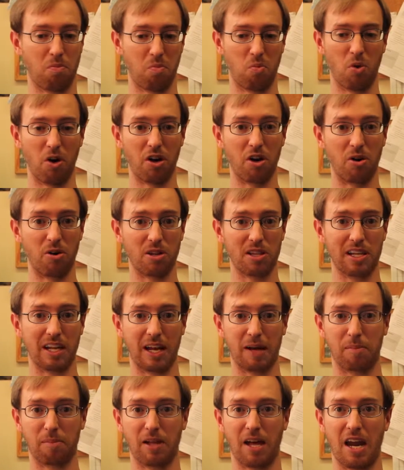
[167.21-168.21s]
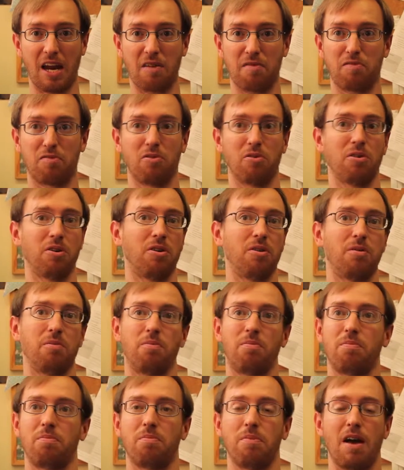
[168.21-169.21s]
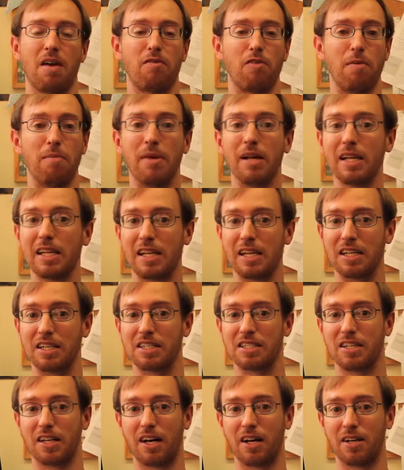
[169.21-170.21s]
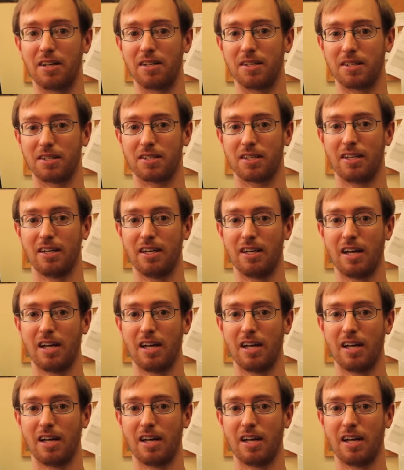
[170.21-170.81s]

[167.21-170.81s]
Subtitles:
one Earth-like planet for every million stars.